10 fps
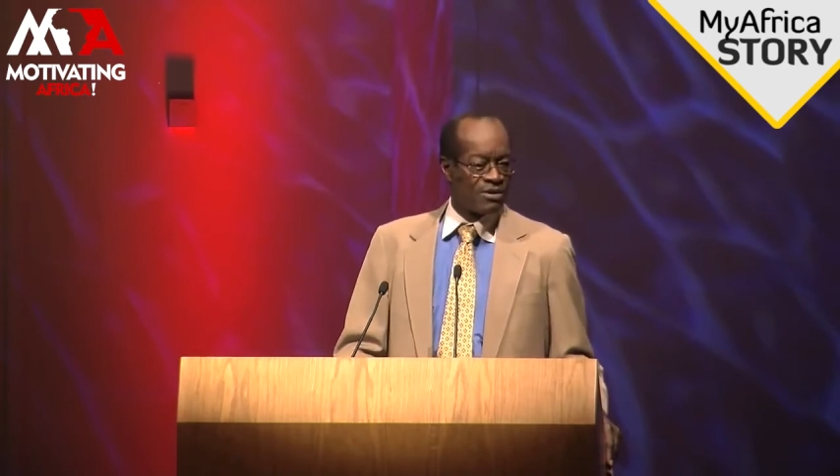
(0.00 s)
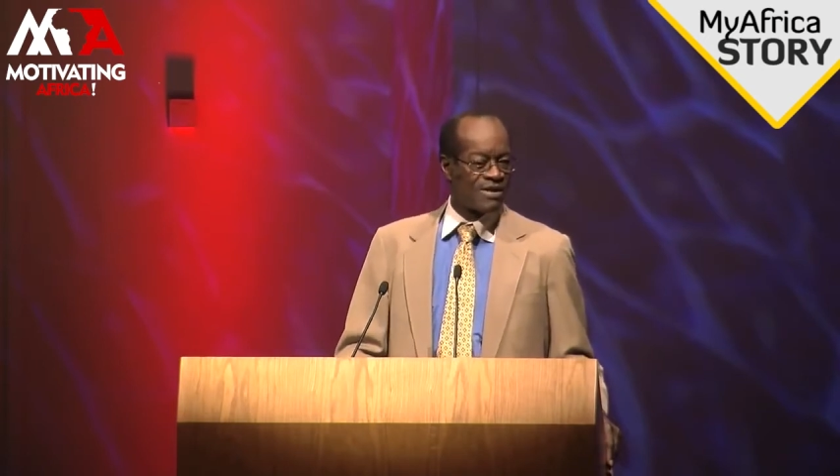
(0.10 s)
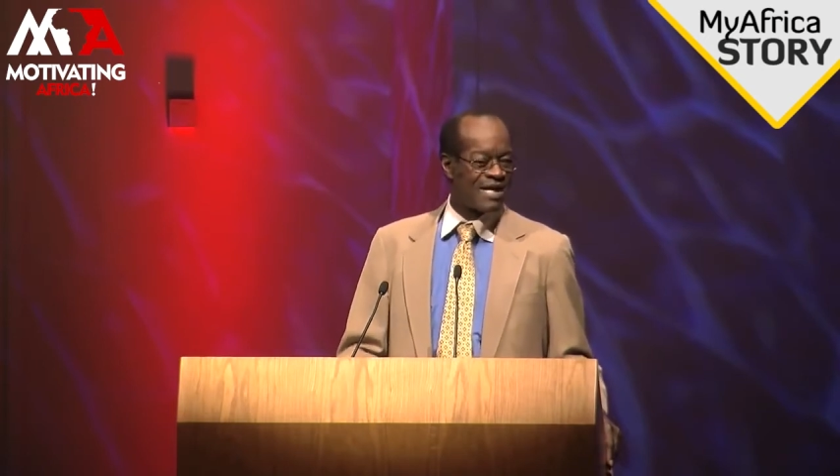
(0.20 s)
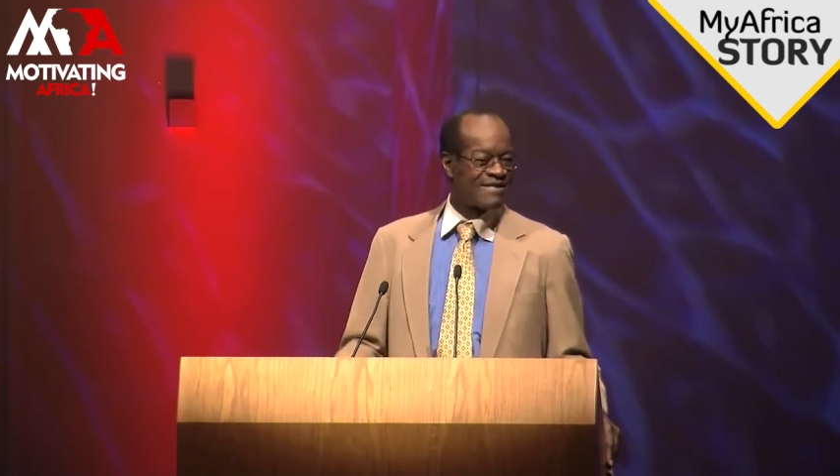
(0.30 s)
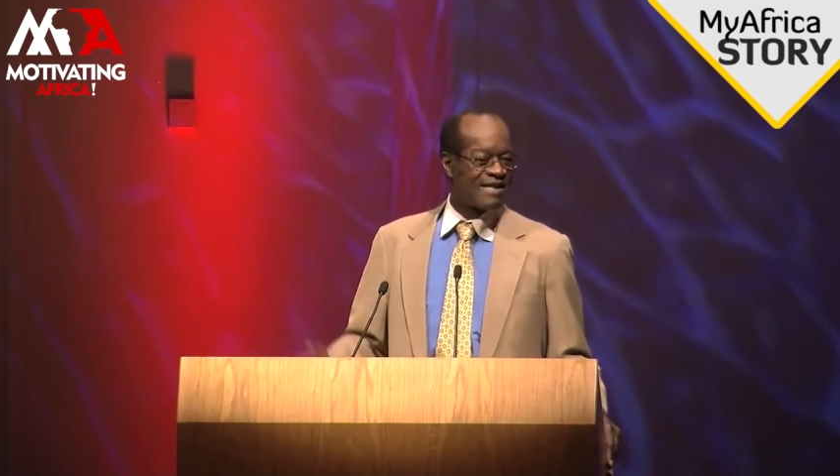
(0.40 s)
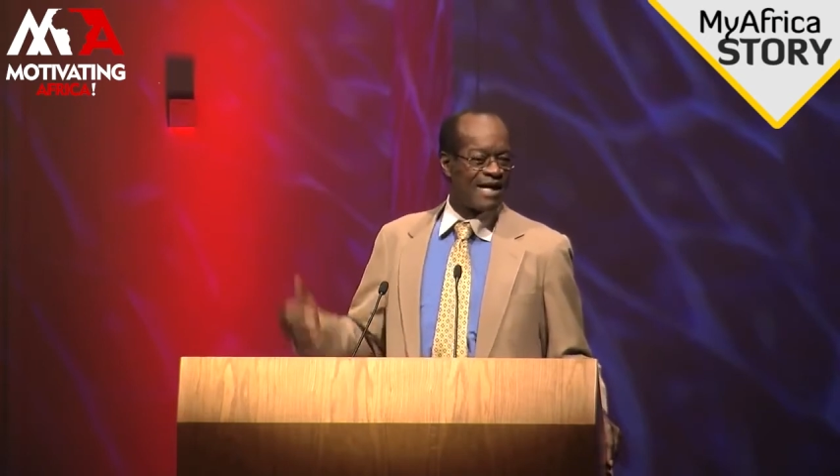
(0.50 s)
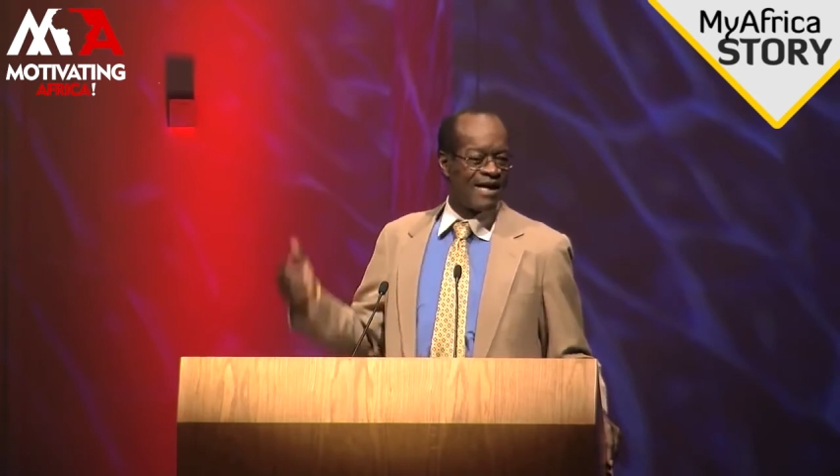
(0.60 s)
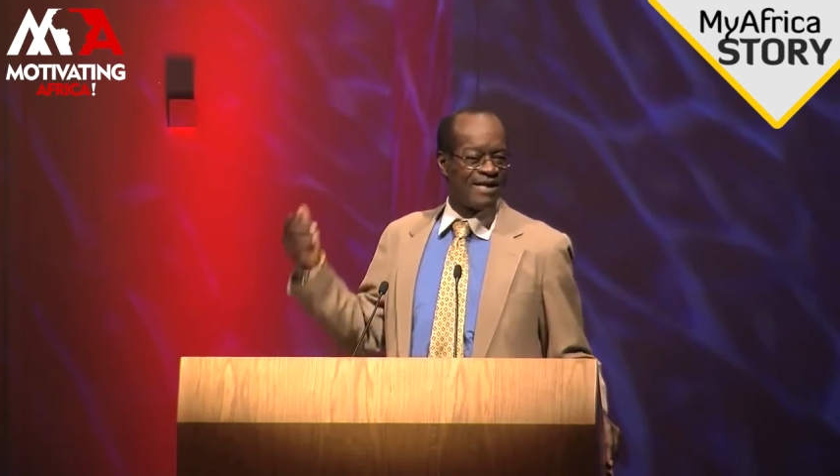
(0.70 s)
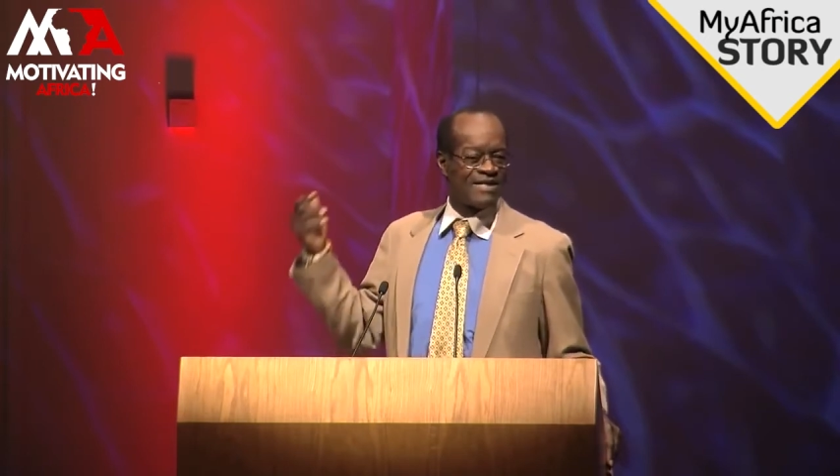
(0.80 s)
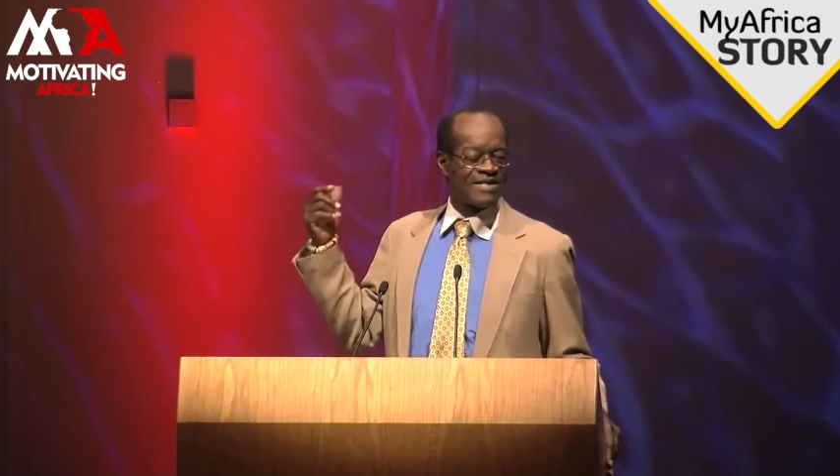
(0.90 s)
Nor does it
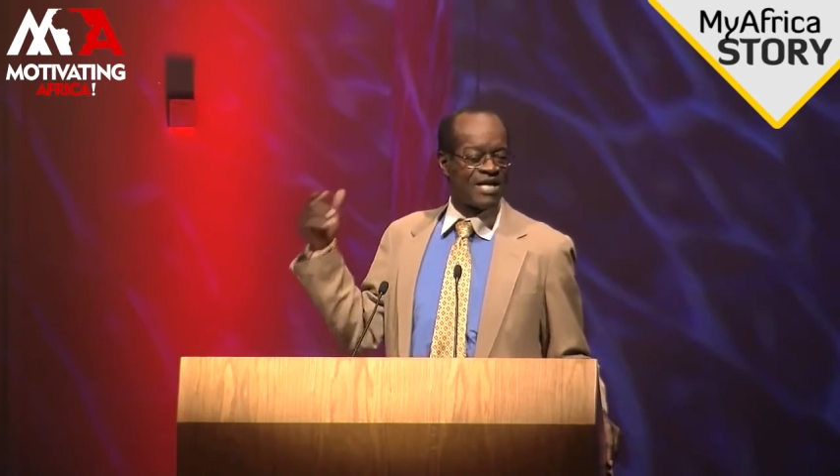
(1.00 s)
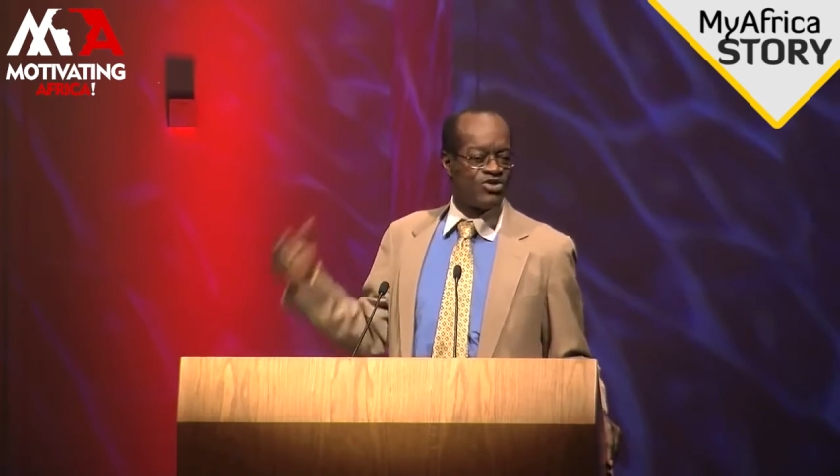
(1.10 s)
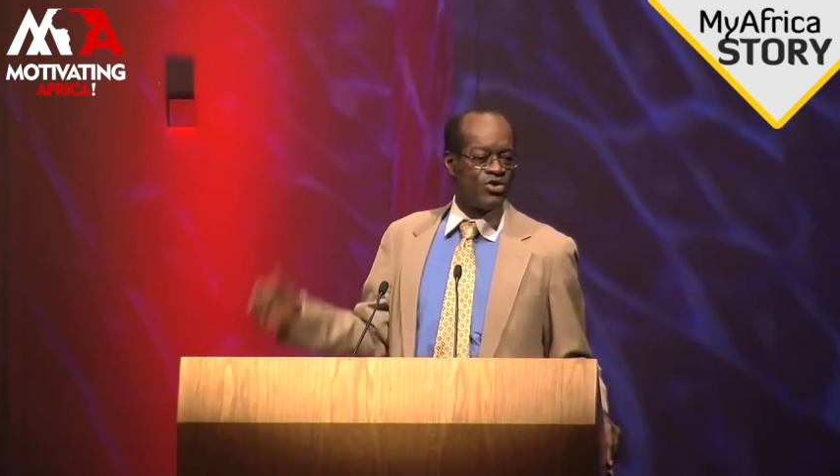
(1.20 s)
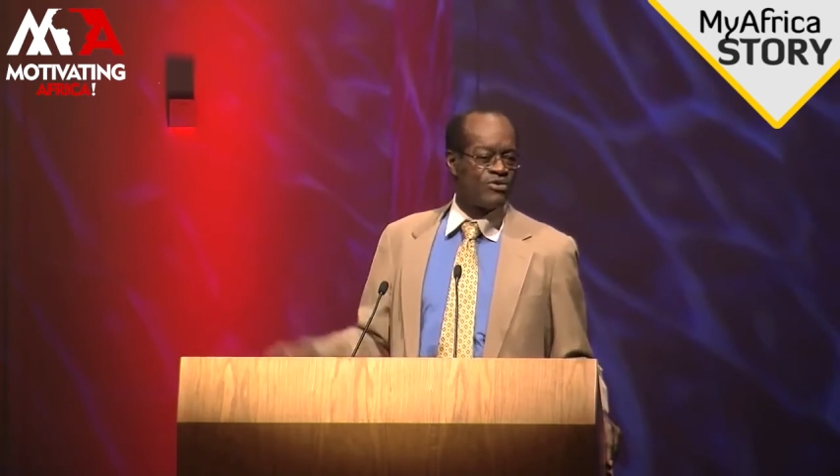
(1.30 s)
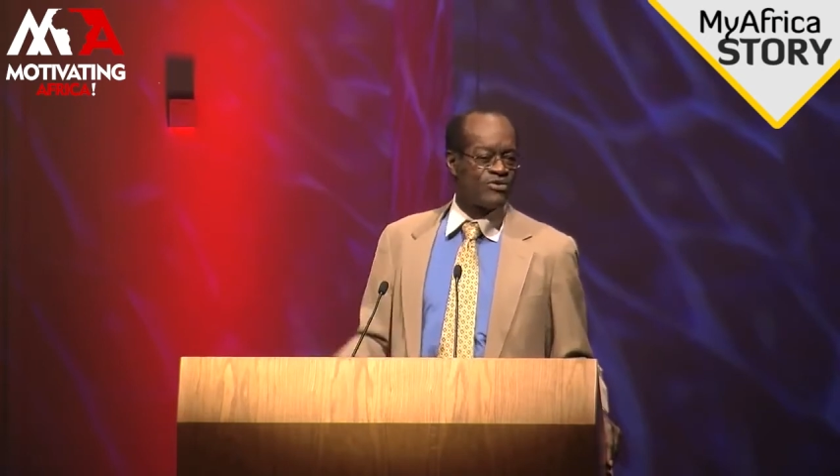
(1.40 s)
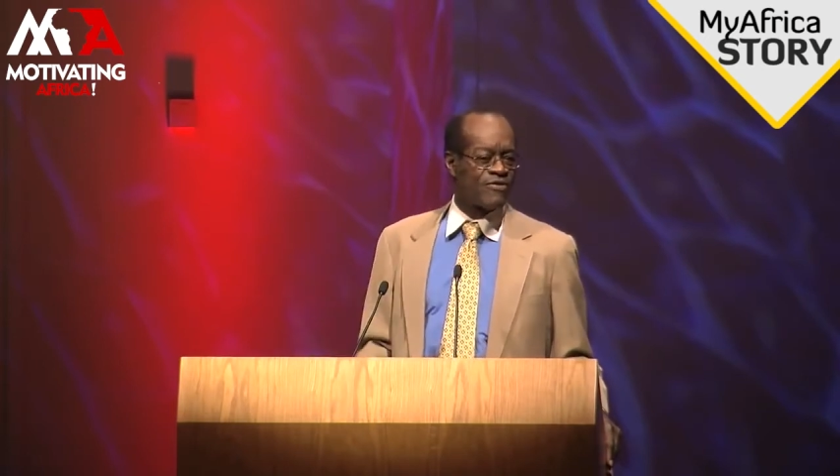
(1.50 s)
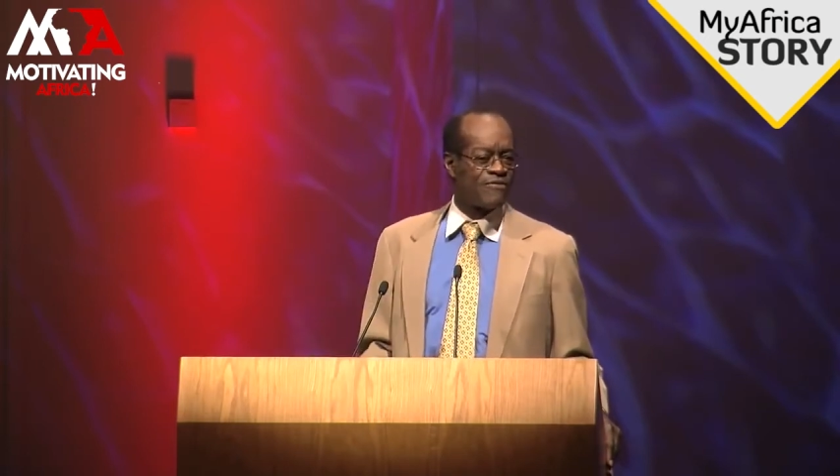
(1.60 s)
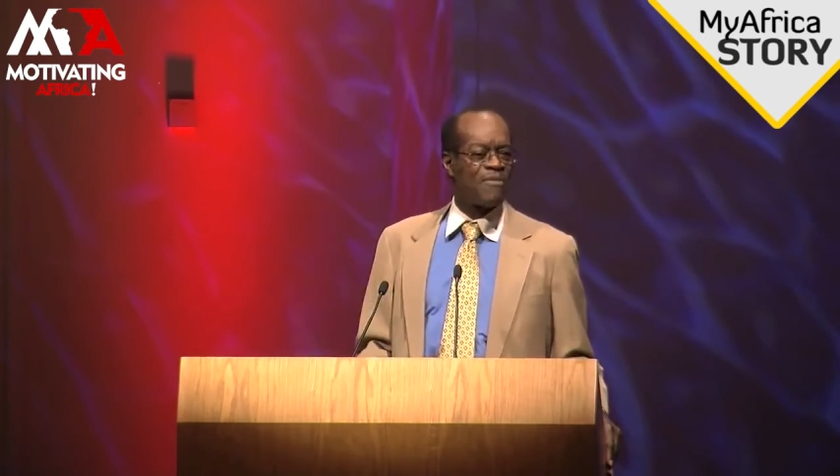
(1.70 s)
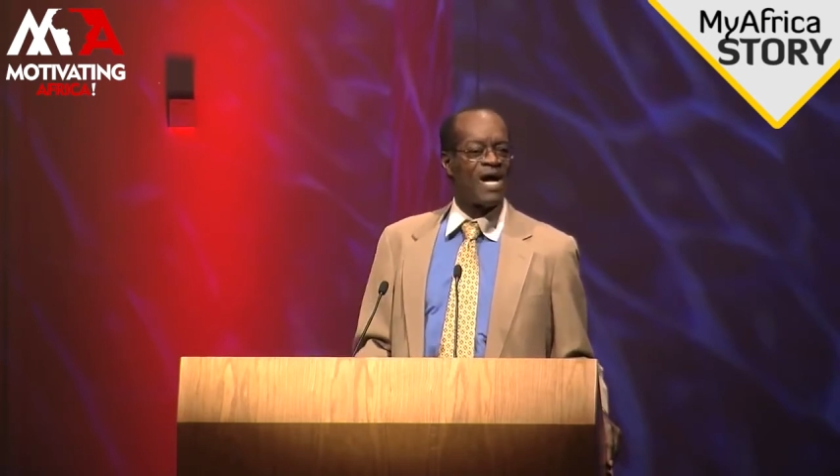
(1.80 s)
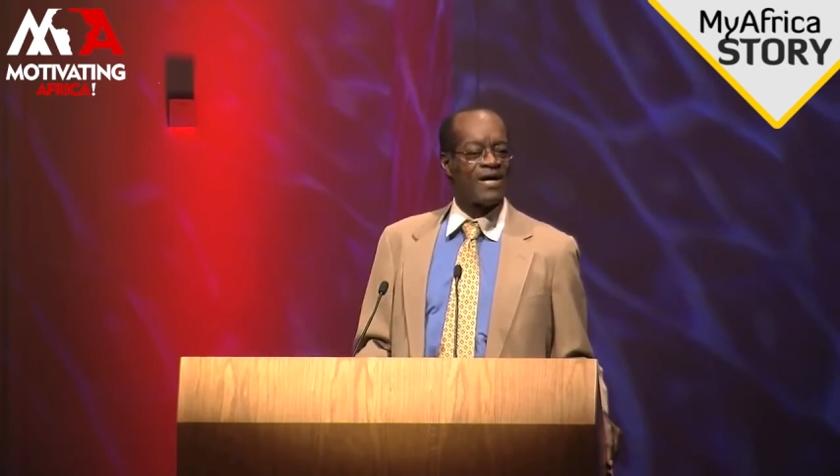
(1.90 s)
lie in the sand dunes
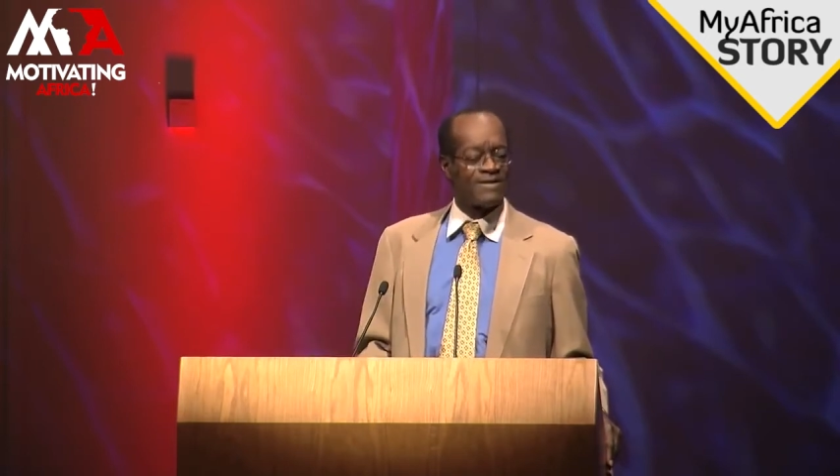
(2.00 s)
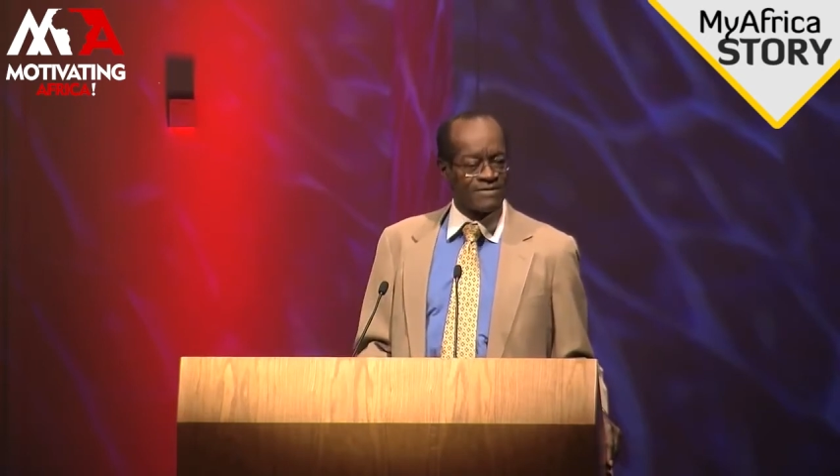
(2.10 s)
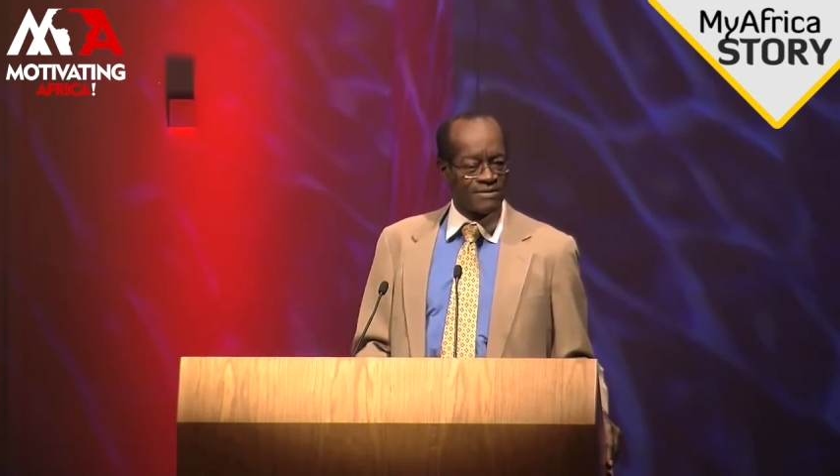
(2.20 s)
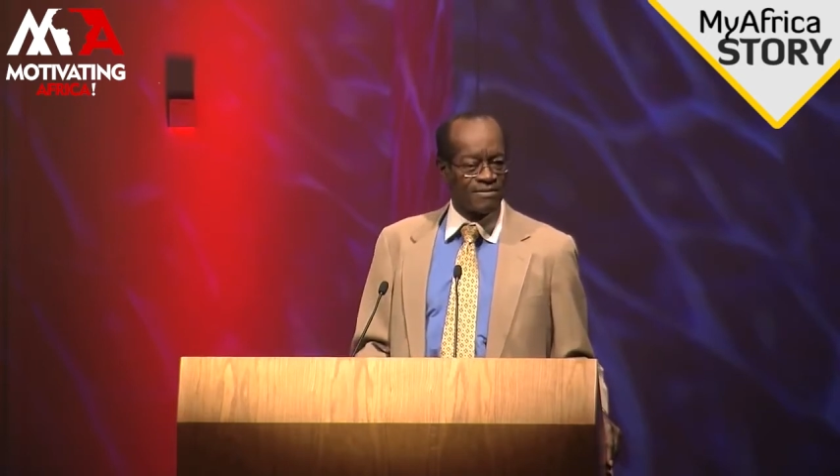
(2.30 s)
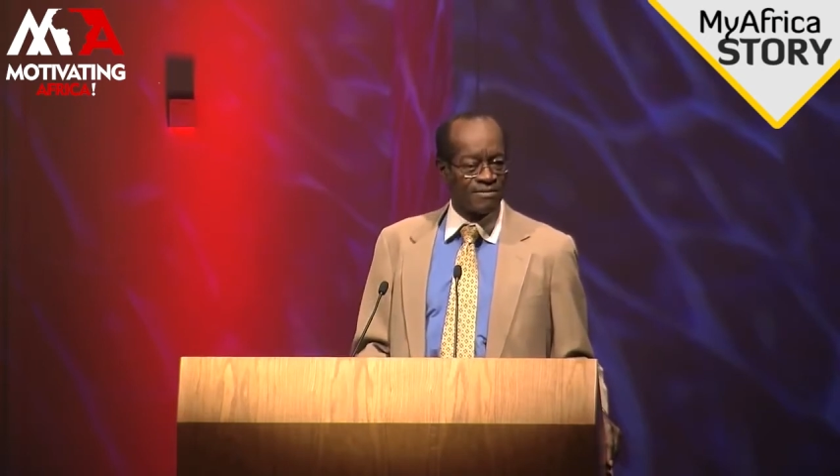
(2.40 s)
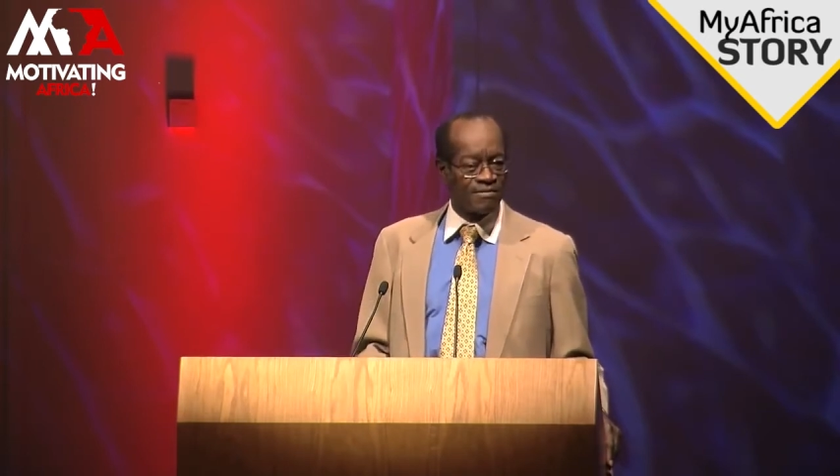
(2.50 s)
of Mars.